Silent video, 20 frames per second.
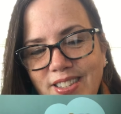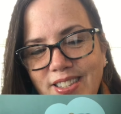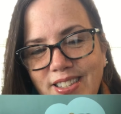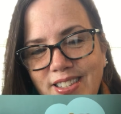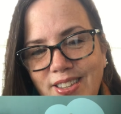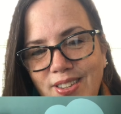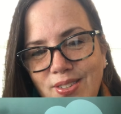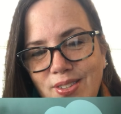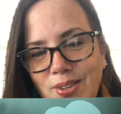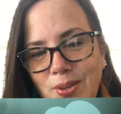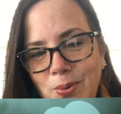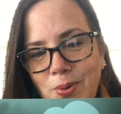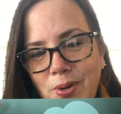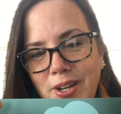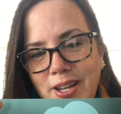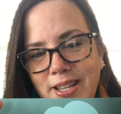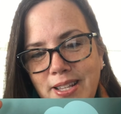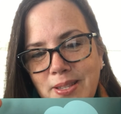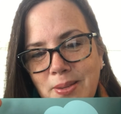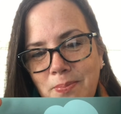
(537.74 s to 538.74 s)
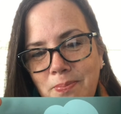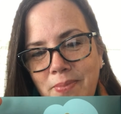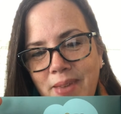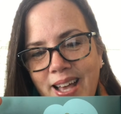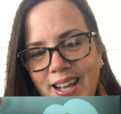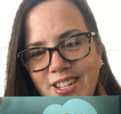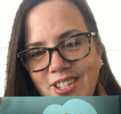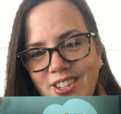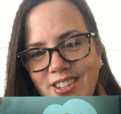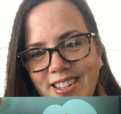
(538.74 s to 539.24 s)
Do you see where he's
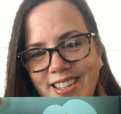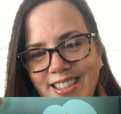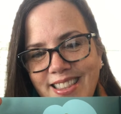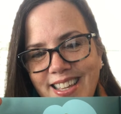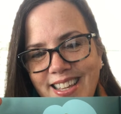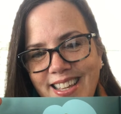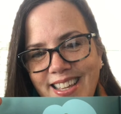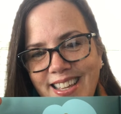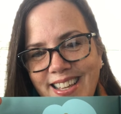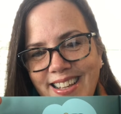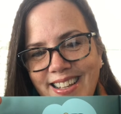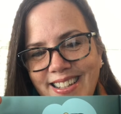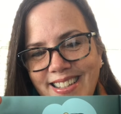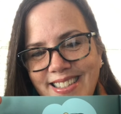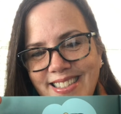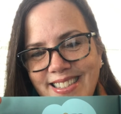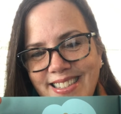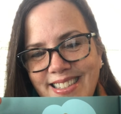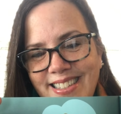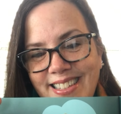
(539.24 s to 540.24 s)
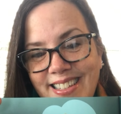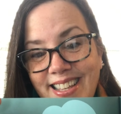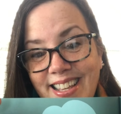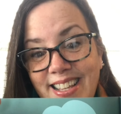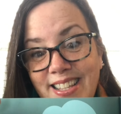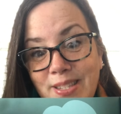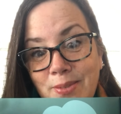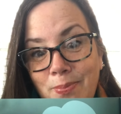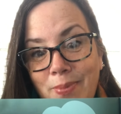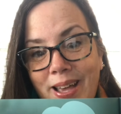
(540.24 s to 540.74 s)
imagining that he is?
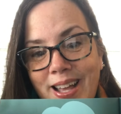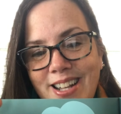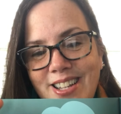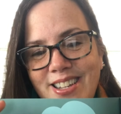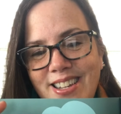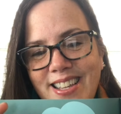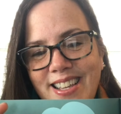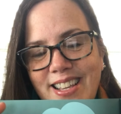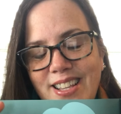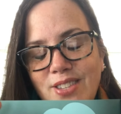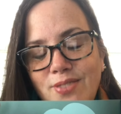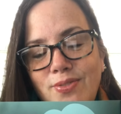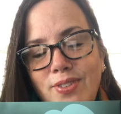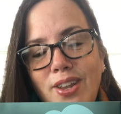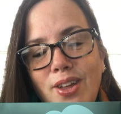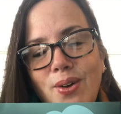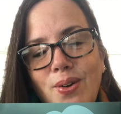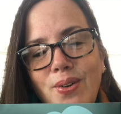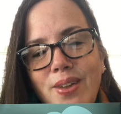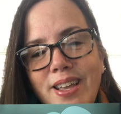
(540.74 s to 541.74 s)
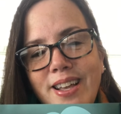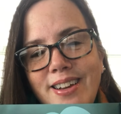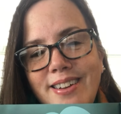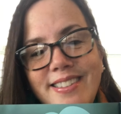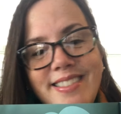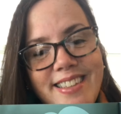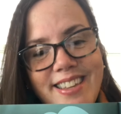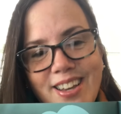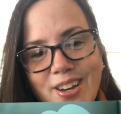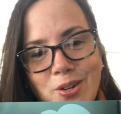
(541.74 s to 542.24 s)
He's imagining he's floating
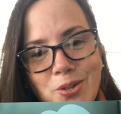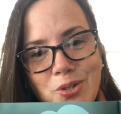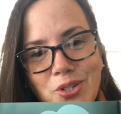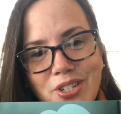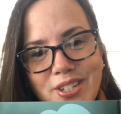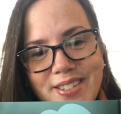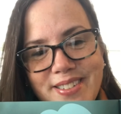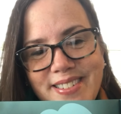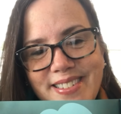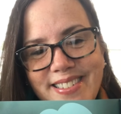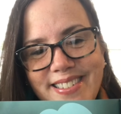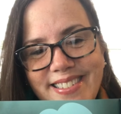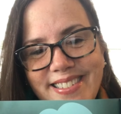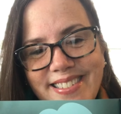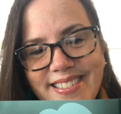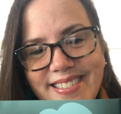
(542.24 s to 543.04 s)
on the ocean.